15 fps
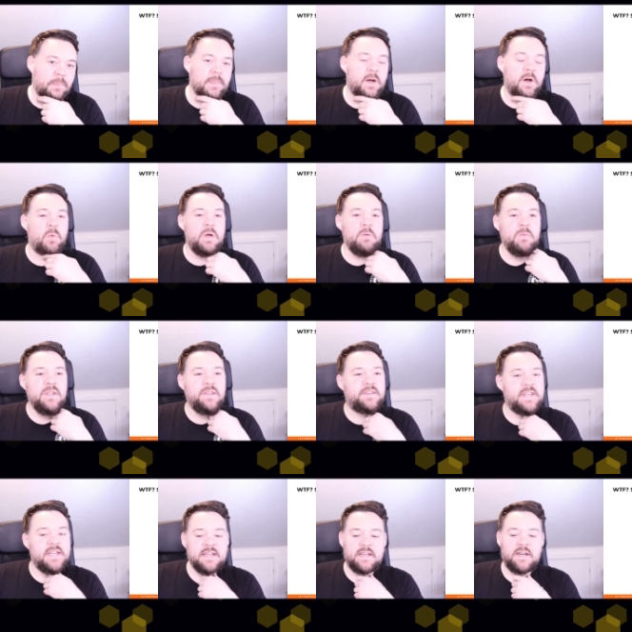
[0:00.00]
when we
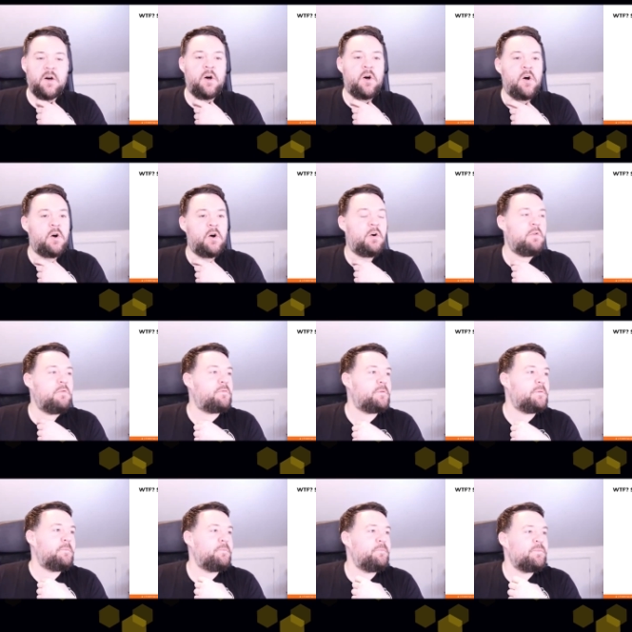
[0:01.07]
think of,
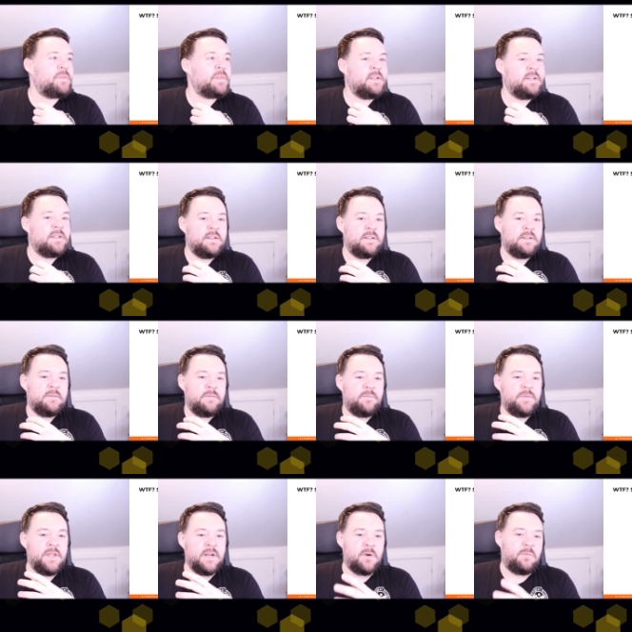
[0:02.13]

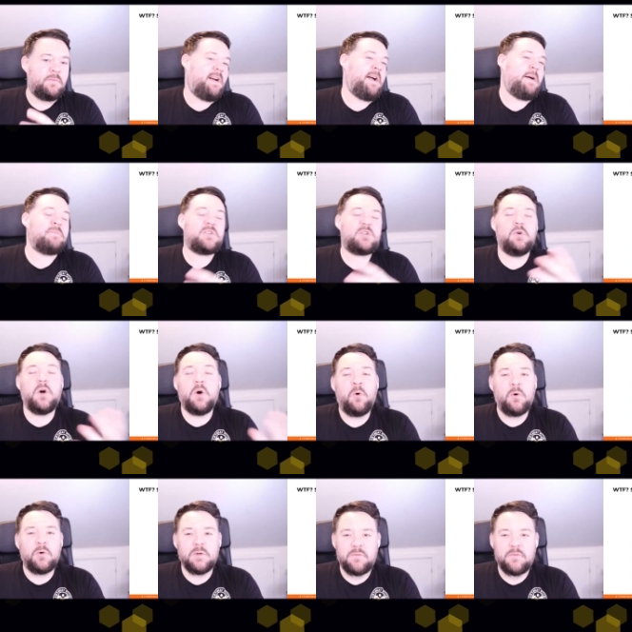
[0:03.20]
I'm sure
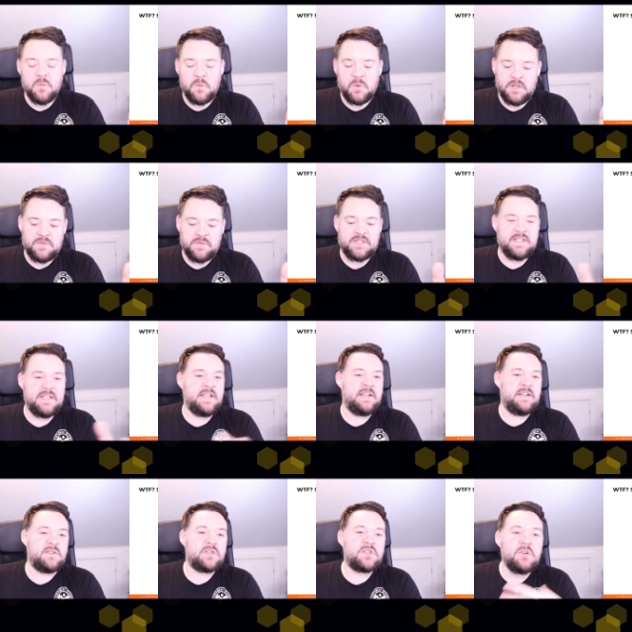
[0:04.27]
all of you will have
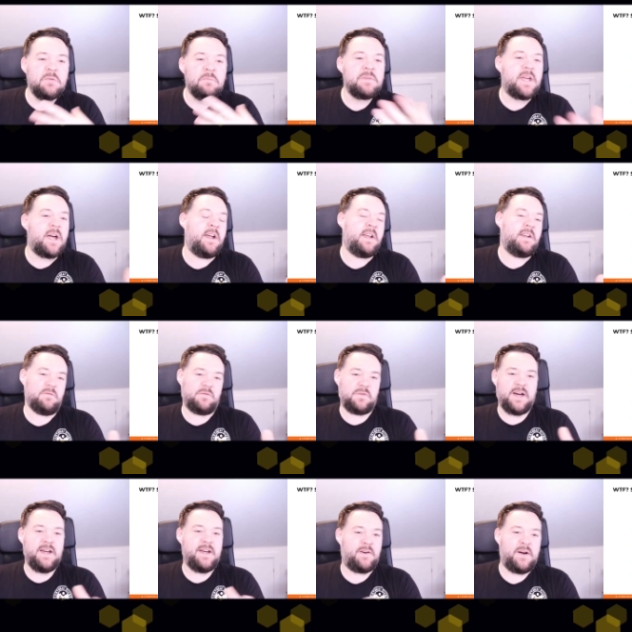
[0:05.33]
seen some kind of
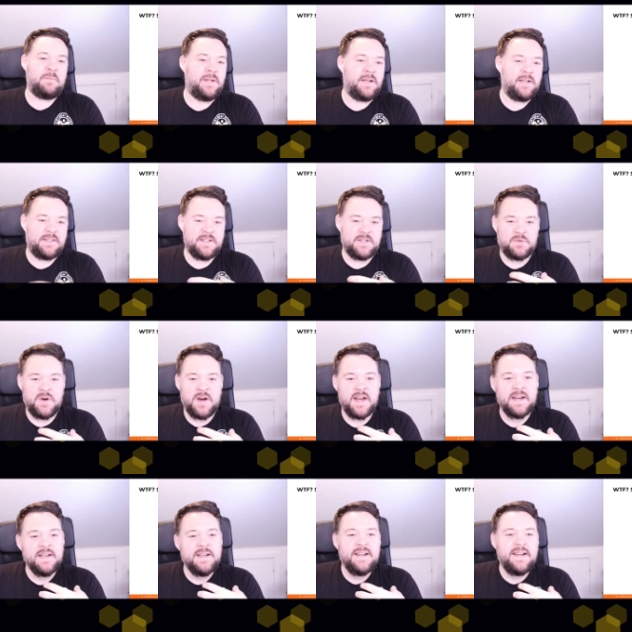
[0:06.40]
diagram like this, right?
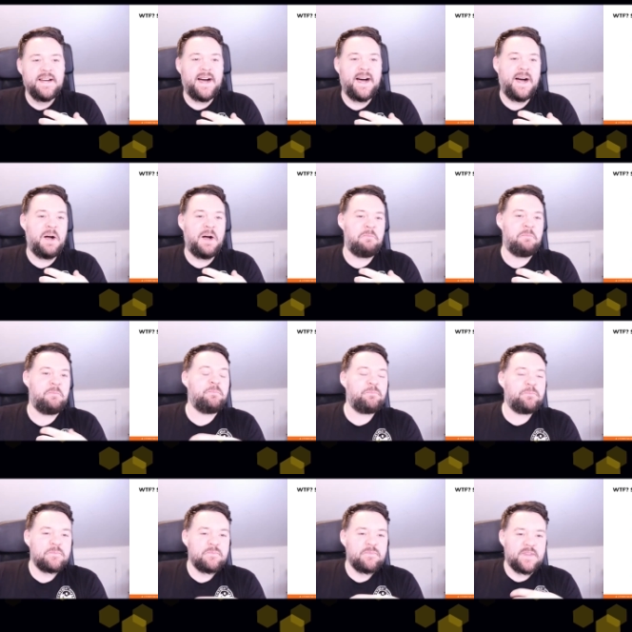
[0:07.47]

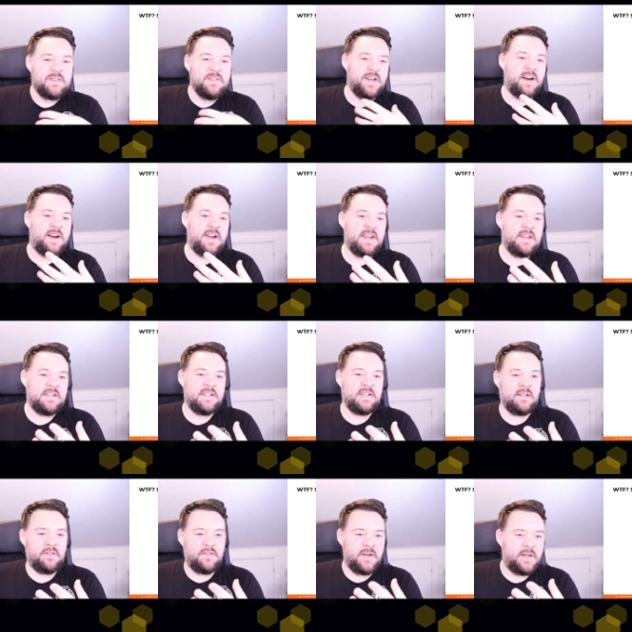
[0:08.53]
The idea
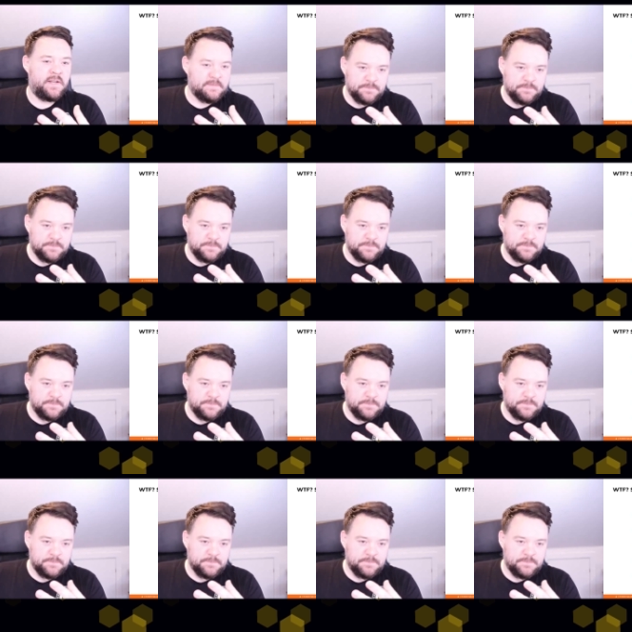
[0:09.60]
that